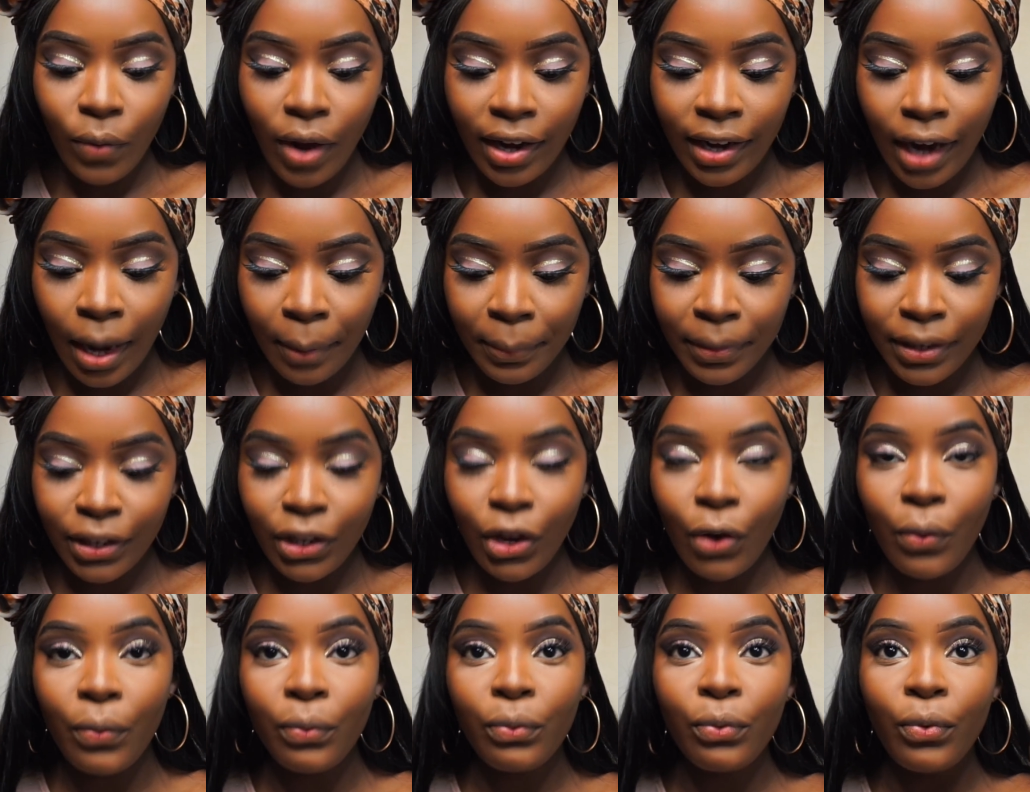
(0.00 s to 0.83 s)
Now I'm going to
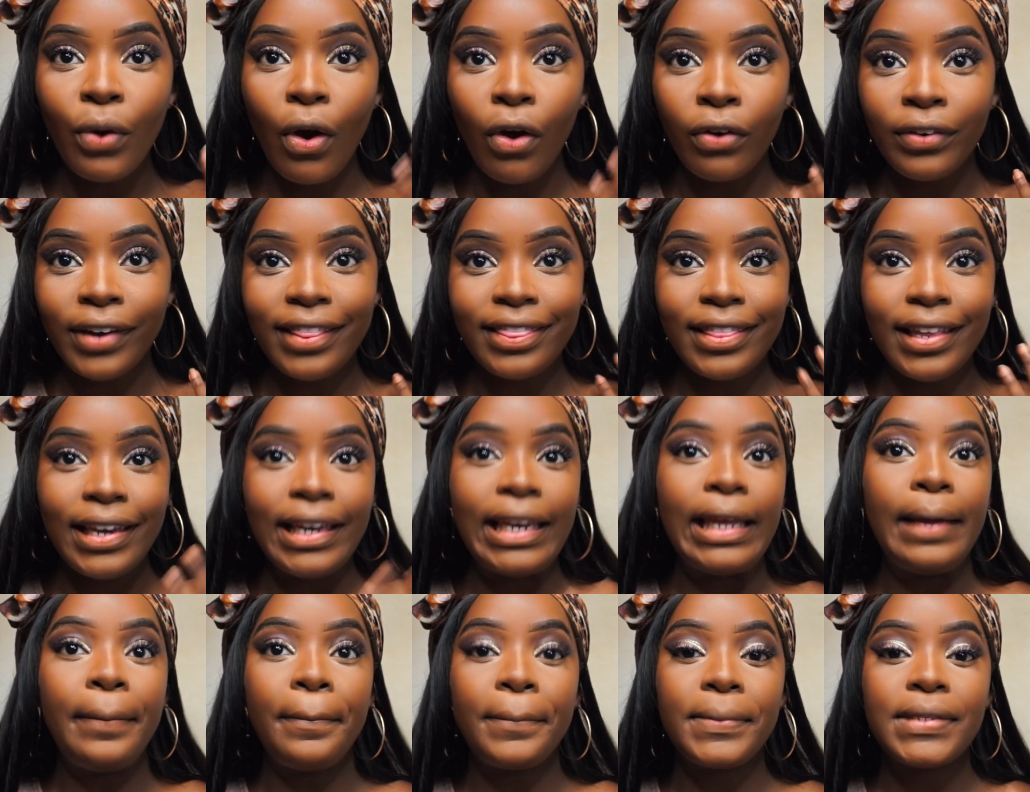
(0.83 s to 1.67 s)
go in on the
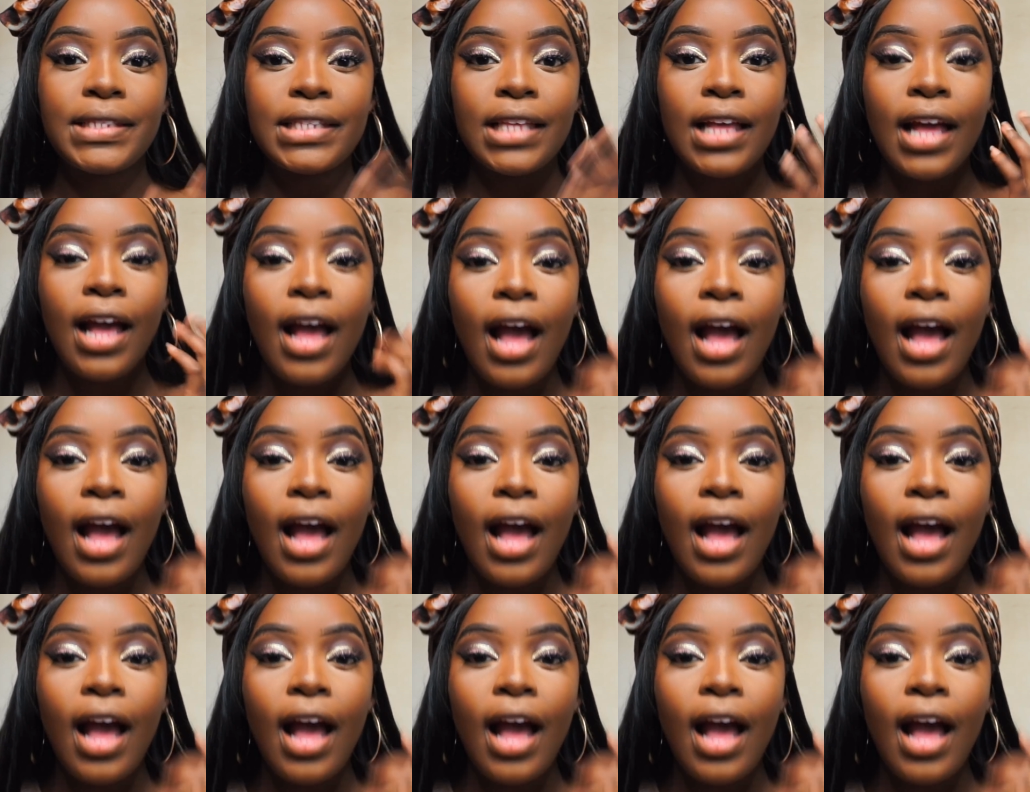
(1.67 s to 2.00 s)
lips.